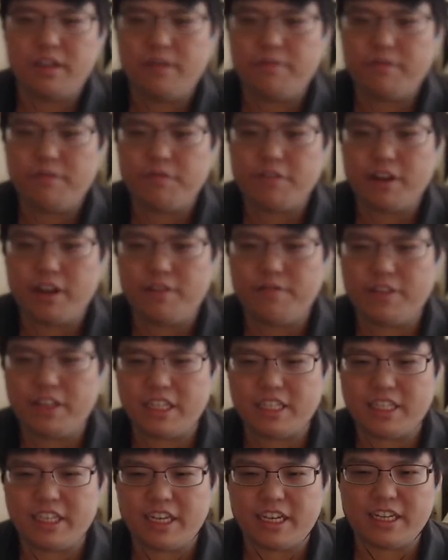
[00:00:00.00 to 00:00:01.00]
I forget if
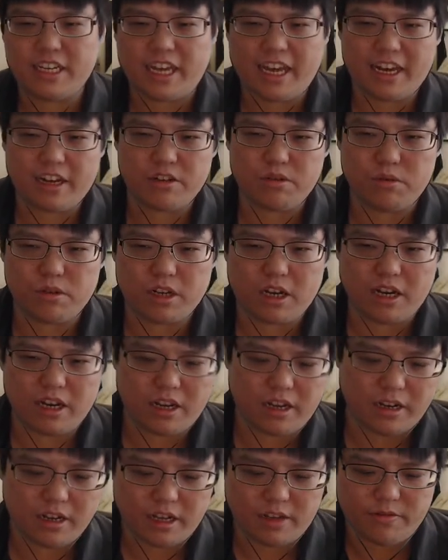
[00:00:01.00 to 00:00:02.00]
that's the actual
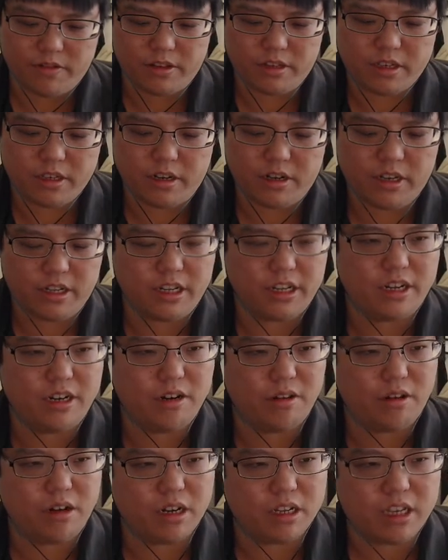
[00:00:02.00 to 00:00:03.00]
god. I haven't studied it in
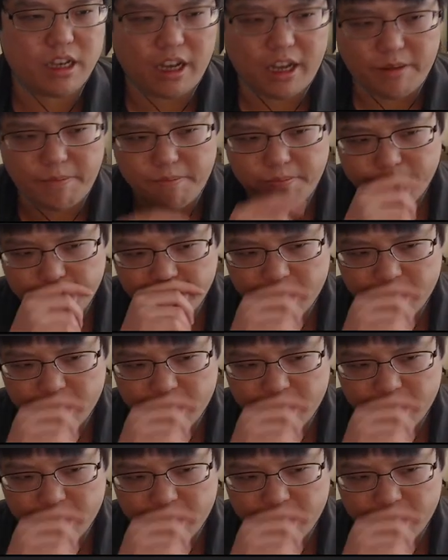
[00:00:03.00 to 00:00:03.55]
a long time.